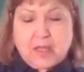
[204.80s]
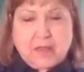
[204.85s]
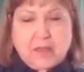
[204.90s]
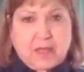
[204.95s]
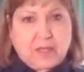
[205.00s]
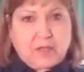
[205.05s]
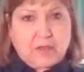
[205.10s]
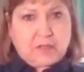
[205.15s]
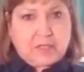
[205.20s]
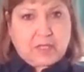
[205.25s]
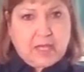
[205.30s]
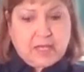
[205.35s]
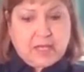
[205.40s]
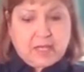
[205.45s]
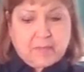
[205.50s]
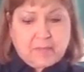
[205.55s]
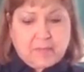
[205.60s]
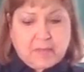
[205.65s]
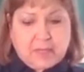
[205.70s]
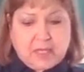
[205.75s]
Then you take
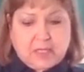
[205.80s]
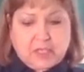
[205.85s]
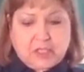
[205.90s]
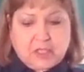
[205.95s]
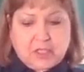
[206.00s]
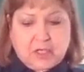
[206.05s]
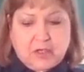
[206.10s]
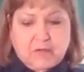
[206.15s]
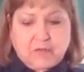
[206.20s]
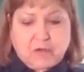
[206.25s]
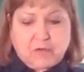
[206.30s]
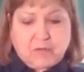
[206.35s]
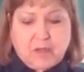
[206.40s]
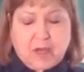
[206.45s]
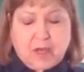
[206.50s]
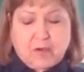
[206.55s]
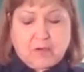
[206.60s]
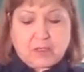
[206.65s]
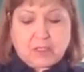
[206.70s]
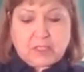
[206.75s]
a pinch of your
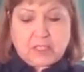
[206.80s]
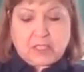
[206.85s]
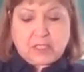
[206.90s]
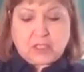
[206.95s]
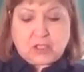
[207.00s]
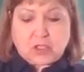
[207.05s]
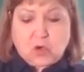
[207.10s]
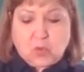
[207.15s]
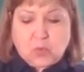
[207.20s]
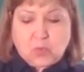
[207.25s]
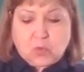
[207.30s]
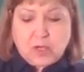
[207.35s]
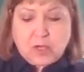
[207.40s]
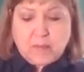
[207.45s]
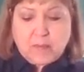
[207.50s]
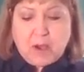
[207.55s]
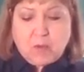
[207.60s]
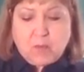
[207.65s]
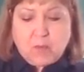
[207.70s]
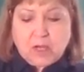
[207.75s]
flower seeds. Don't worry
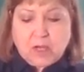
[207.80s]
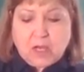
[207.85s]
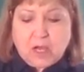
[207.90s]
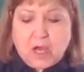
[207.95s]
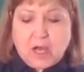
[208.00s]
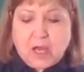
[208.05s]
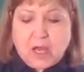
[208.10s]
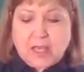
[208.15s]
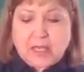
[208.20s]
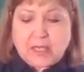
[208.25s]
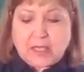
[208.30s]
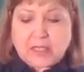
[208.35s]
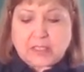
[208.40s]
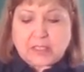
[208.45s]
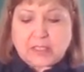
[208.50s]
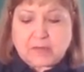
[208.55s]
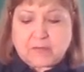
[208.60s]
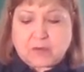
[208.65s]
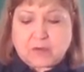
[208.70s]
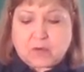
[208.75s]
about what kind,
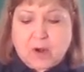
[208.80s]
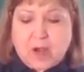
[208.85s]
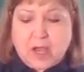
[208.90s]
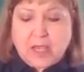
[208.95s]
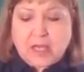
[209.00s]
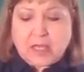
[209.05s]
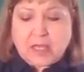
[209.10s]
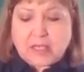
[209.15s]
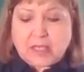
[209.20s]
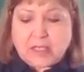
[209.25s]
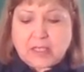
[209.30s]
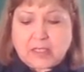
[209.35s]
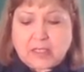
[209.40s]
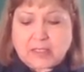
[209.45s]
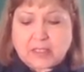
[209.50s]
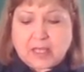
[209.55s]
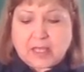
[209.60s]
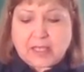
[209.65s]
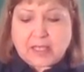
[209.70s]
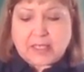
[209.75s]
it's a variety,
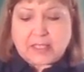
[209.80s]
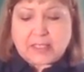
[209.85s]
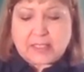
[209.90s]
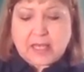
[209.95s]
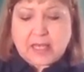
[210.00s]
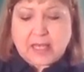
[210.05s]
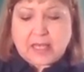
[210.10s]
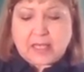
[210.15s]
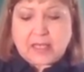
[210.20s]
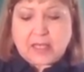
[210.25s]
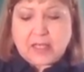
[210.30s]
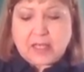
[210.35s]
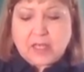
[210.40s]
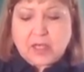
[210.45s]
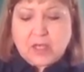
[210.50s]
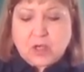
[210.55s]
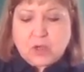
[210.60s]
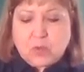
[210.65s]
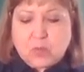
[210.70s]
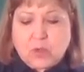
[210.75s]
because like I said,
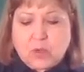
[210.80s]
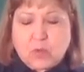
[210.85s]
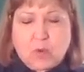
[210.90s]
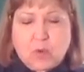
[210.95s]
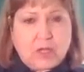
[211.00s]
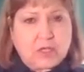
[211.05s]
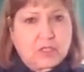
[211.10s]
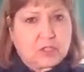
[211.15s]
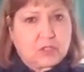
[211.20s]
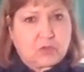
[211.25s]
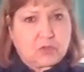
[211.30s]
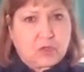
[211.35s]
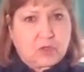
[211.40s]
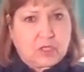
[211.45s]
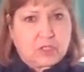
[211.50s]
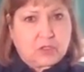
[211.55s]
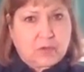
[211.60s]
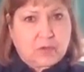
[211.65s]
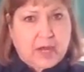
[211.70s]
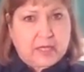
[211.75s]
we want to
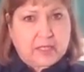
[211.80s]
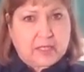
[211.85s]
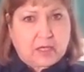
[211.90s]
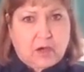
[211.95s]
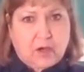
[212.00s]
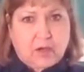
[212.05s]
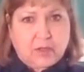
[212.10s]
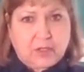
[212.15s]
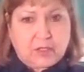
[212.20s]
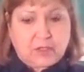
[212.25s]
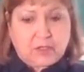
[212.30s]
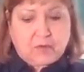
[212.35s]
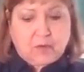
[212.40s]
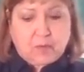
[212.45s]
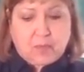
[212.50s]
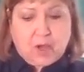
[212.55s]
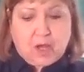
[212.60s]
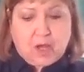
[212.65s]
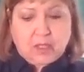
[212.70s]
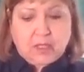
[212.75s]
attract all the
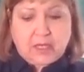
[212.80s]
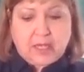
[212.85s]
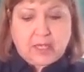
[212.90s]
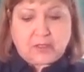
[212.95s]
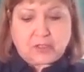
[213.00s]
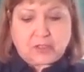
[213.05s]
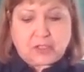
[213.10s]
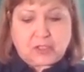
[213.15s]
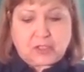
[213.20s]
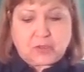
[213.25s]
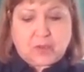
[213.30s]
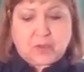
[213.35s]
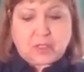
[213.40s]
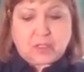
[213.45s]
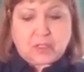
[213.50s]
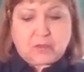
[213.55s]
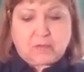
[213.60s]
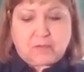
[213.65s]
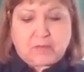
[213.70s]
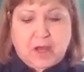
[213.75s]
different pollinators to our
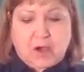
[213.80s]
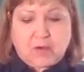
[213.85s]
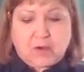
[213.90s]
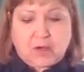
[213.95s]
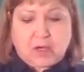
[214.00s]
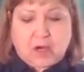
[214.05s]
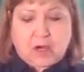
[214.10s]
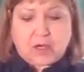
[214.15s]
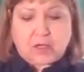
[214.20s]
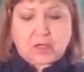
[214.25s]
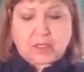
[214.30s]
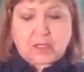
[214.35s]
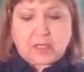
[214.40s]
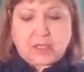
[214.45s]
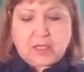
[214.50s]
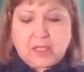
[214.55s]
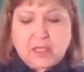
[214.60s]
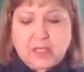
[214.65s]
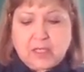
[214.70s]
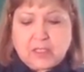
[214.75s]
little flower garden.
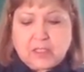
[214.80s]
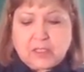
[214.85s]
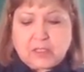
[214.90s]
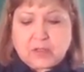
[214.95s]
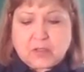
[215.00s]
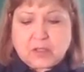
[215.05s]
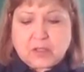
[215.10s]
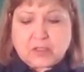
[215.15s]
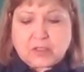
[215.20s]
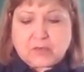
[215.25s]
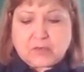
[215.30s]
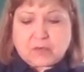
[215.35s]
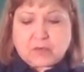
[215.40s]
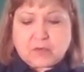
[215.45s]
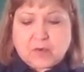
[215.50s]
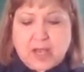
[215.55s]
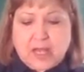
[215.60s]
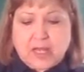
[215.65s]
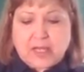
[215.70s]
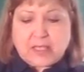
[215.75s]
So there's a
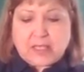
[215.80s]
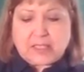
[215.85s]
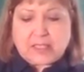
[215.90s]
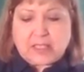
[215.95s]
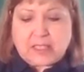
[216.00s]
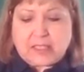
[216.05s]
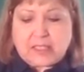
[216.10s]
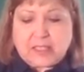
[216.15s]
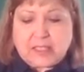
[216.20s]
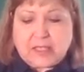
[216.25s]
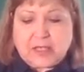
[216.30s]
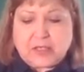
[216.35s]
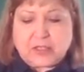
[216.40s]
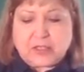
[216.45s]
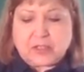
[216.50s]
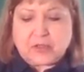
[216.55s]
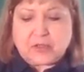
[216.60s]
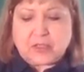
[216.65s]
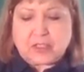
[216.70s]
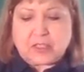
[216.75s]
variety of seeds in here.
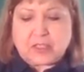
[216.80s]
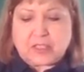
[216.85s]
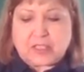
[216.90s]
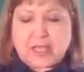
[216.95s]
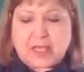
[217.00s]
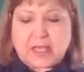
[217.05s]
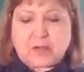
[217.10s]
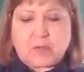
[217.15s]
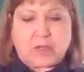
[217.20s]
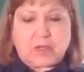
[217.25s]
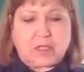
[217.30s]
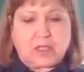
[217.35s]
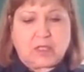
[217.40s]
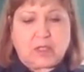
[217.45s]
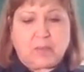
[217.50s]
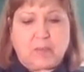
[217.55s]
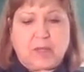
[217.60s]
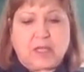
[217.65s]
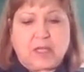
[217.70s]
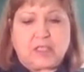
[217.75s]
So you just take one
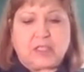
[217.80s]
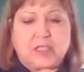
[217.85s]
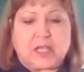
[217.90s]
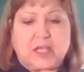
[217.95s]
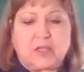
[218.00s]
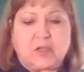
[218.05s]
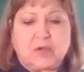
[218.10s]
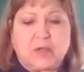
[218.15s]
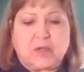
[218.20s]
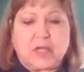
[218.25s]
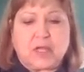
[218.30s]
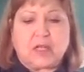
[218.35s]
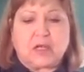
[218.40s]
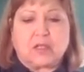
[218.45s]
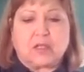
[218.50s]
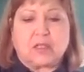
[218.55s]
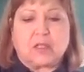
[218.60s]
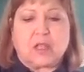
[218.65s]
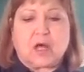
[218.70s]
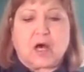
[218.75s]
little pinch and you get
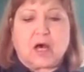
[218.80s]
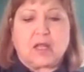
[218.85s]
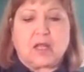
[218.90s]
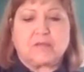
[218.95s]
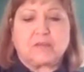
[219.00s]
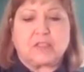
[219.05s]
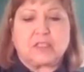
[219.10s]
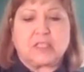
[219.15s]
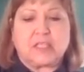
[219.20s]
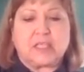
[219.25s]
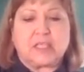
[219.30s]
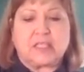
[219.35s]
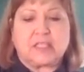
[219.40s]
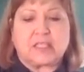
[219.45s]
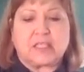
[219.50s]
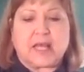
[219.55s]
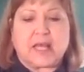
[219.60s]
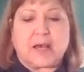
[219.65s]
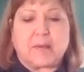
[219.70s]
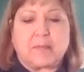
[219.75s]
a lot of
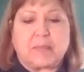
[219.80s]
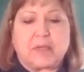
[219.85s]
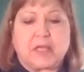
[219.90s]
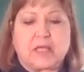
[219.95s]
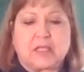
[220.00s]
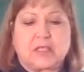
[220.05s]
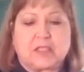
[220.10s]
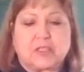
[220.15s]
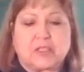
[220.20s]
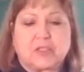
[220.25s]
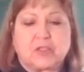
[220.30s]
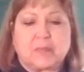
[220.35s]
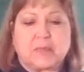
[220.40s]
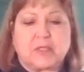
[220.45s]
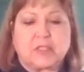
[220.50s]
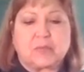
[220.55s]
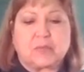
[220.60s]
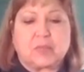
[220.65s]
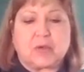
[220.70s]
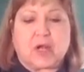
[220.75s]
seeds in that pinch. You'd
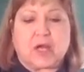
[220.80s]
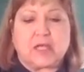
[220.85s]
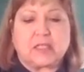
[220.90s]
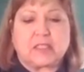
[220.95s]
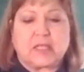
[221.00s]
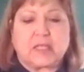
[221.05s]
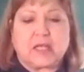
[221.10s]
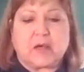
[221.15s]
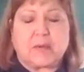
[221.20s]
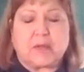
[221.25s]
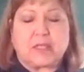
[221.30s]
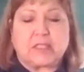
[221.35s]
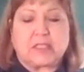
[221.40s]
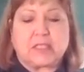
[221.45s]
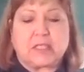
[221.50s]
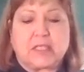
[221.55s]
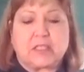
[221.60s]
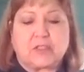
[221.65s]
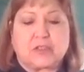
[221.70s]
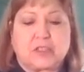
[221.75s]
be surprised at how many
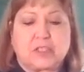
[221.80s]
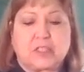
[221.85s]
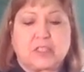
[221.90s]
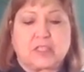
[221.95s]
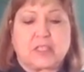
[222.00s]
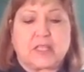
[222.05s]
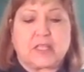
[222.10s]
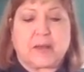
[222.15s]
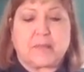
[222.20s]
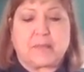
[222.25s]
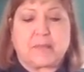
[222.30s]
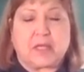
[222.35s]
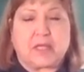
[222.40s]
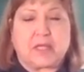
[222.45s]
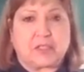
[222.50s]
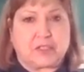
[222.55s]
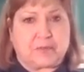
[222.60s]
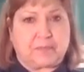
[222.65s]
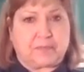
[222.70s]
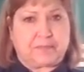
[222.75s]
seeds are just in that
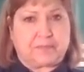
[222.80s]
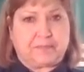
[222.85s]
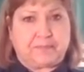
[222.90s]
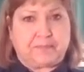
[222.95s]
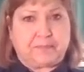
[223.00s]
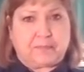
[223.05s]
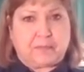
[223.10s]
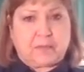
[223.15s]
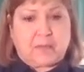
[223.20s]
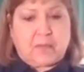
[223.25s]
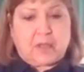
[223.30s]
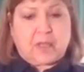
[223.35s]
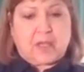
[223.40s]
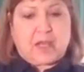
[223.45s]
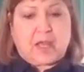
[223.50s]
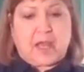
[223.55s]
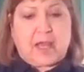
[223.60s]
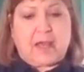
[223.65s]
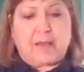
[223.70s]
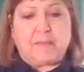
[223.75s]
pinch.
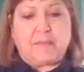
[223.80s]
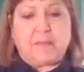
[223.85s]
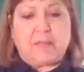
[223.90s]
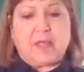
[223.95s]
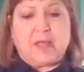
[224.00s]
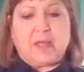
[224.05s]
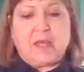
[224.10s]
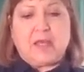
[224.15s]
Okay.